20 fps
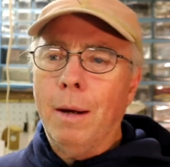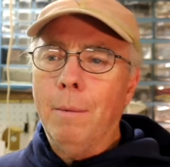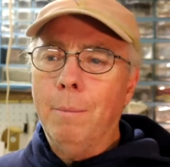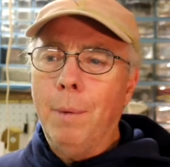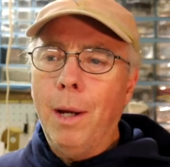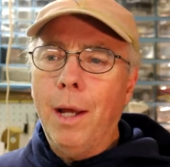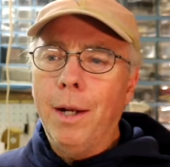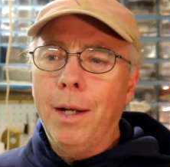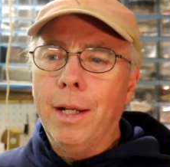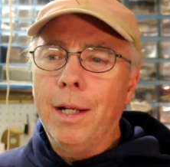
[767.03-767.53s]

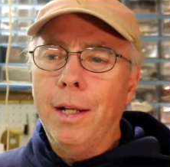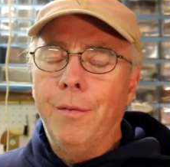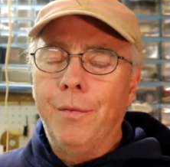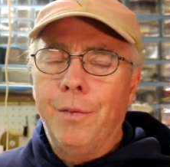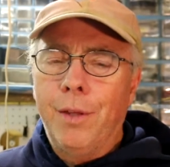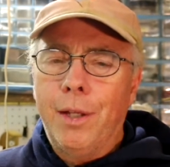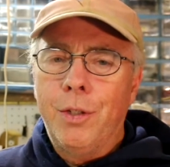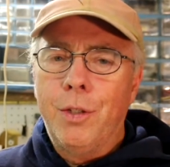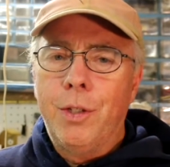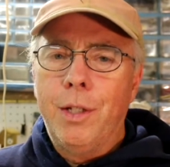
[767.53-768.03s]
but
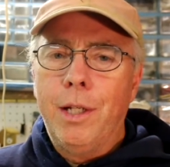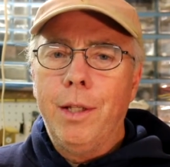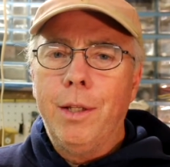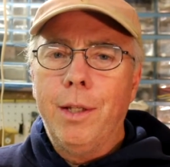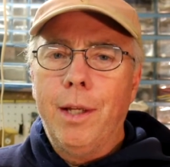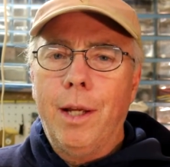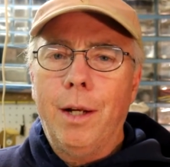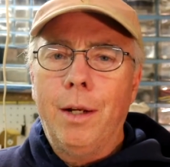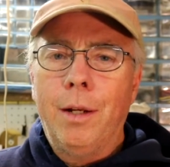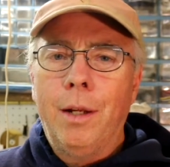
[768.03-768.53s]
if they see
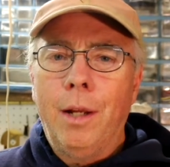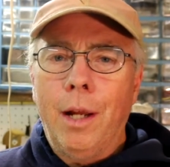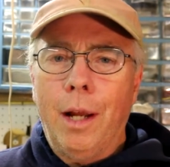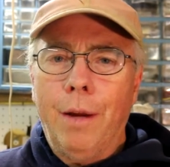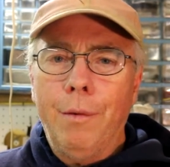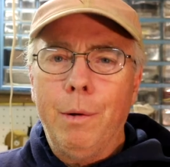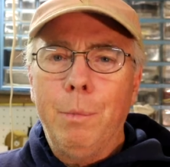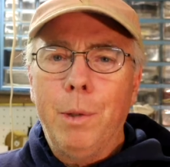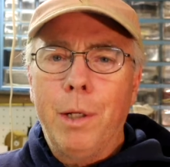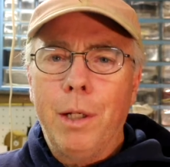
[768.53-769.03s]
that
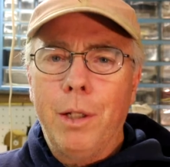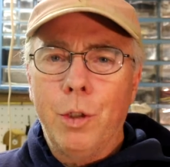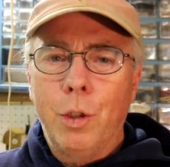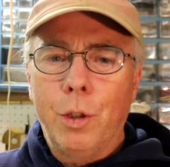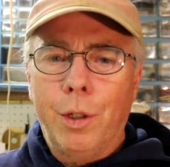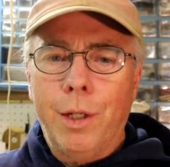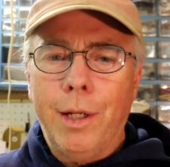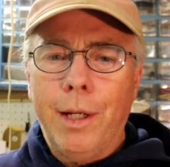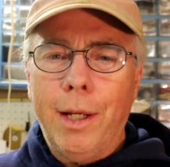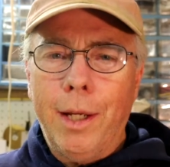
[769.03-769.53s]
everybody is
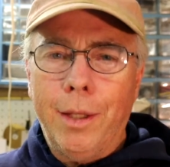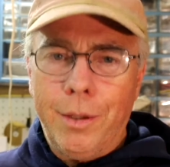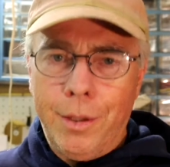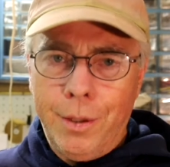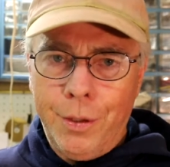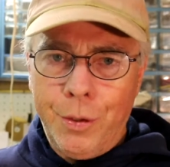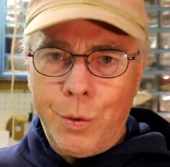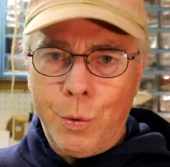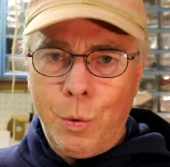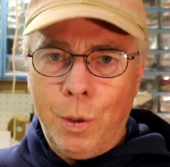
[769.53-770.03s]
looking at
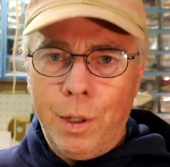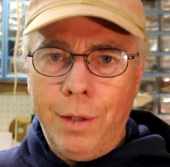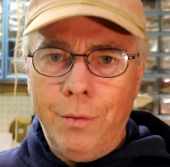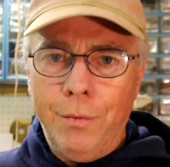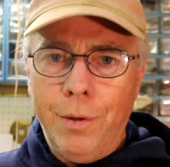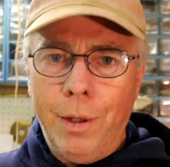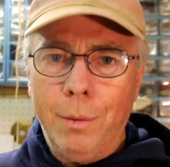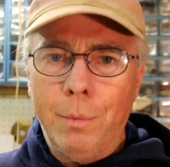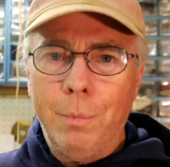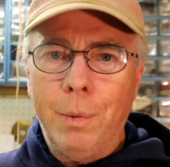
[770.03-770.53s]
this
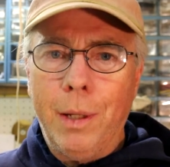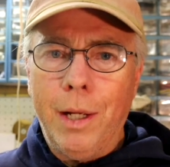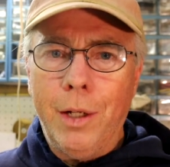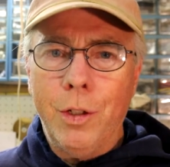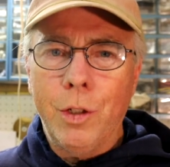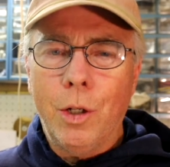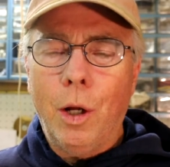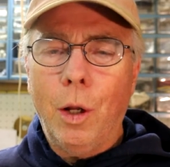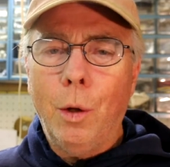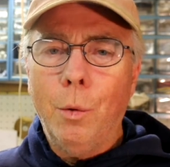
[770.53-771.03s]
event
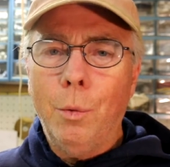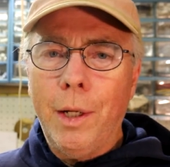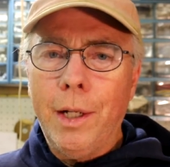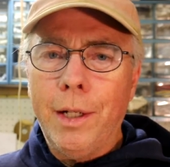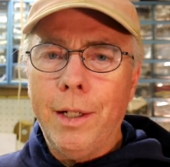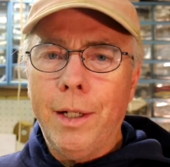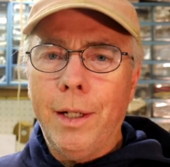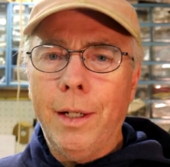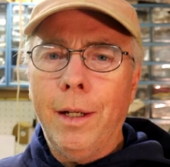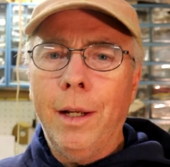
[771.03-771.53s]
page
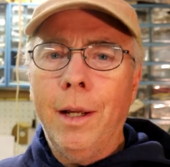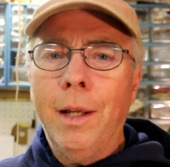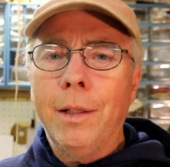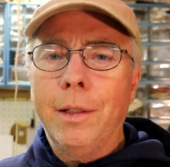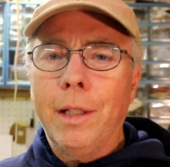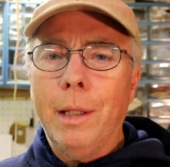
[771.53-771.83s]
already,